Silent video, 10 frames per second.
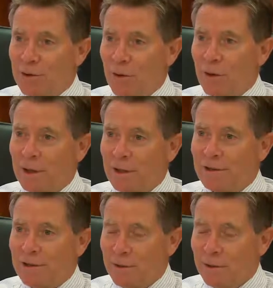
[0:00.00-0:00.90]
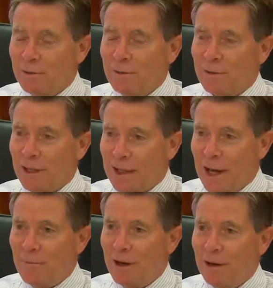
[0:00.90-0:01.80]
talking to the
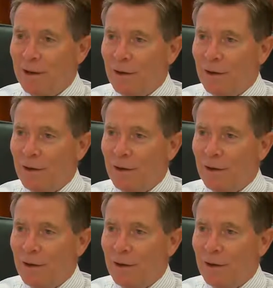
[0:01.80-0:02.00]
camera,